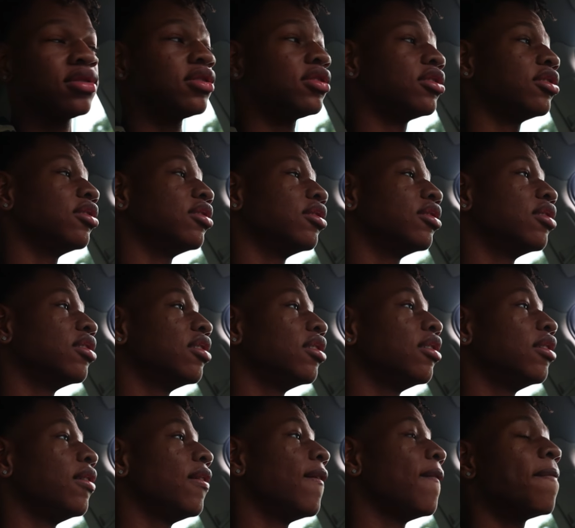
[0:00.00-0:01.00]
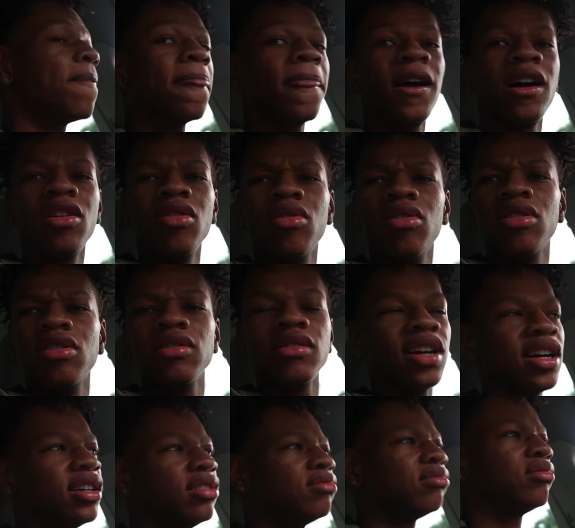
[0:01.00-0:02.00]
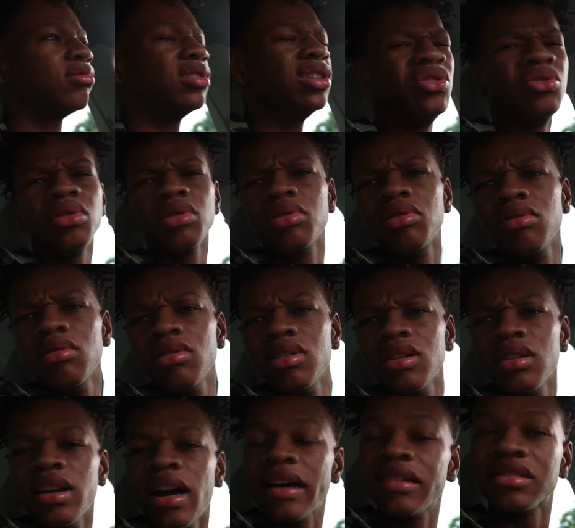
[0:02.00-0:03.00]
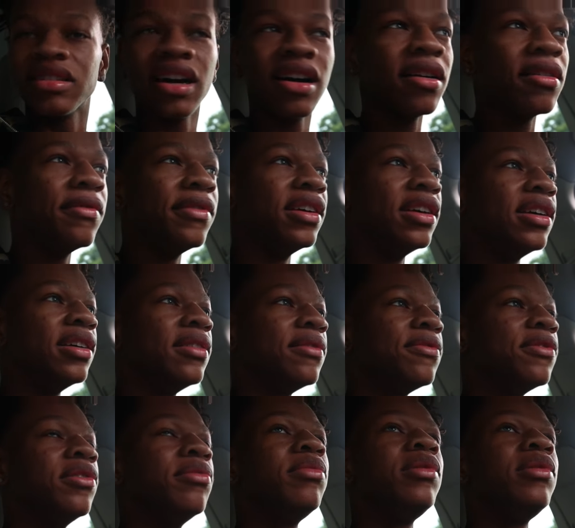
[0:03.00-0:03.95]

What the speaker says: So, I don't know. Like, it was a cool little lifestyle vid, feel